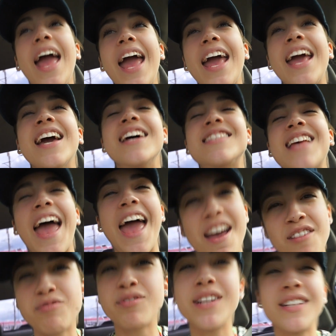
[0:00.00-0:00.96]
And
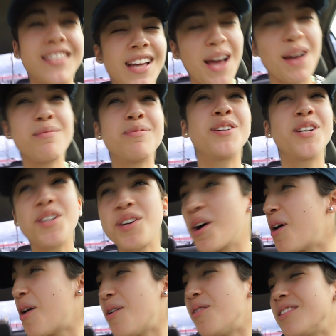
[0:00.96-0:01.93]
every time she
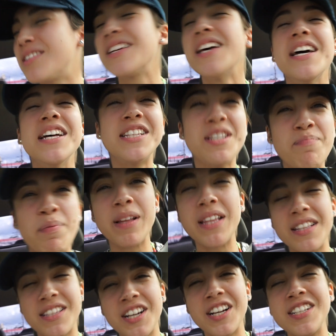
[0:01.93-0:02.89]
goes to put
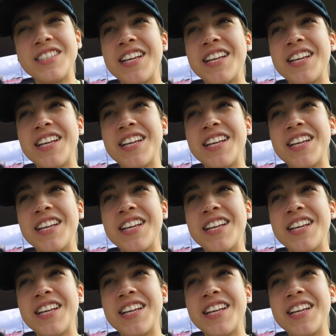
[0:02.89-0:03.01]
the turn